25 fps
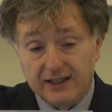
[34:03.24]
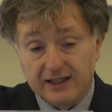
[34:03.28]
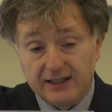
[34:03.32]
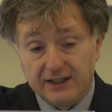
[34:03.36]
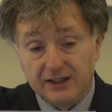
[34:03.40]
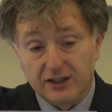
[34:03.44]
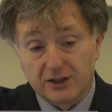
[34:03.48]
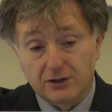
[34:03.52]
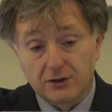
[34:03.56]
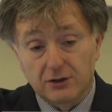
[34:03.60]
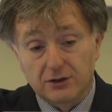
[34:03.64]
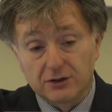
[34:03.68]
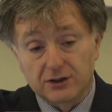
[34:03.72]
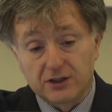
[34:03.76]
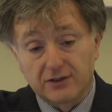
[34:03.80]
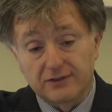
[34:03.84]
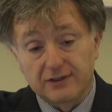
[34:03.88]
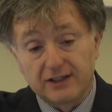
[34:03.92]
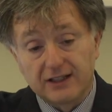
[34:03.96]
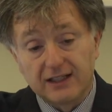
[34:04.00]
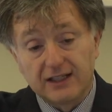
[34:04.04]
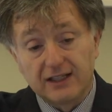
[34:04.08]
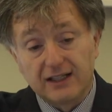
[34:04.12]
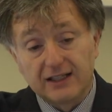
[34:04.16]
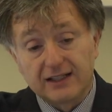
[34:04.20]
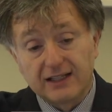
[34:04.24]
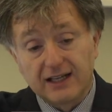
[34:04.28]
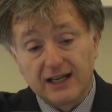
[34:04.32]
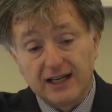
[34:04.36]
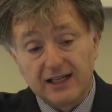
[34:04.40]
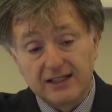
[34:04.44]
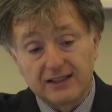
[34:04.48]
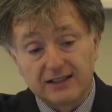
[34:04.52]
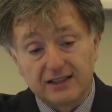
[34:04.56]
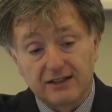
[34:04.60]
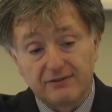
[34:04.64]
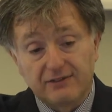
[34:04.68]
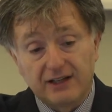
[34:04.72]
in the course of the legal
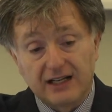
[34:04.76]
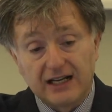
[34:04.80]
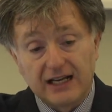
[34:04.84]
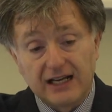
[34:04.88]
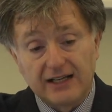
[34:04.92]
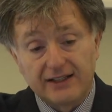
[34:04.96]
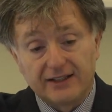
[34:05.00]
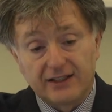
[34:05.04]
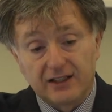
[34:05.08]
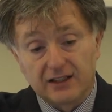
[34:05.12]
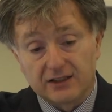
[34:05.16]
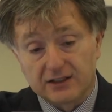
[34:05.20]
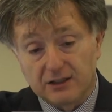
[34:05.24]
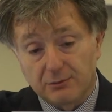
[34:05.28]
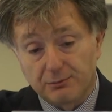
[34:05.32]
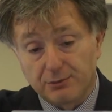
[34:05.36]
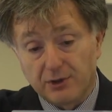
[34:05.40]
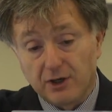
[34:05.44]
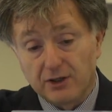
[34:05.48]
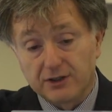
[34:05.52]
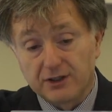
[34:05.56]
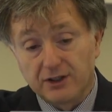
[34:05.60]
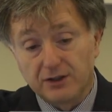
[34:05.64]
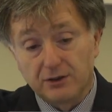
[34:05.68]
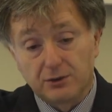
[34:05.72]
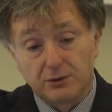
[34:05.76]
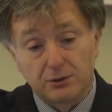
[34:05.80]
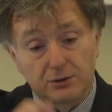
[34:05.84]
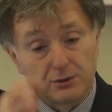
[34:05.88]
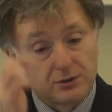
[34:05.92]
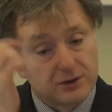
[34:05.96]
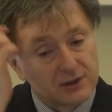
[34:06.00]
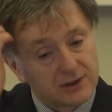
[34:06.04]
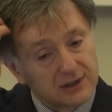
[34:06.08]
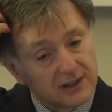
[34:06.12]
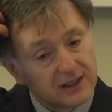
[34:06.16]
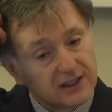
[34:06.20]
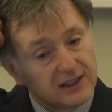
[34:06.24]
case, a variety of supporting
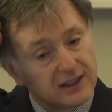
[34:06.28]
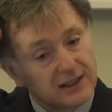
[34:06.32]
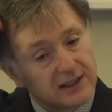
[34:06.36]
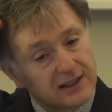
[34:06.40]
tools,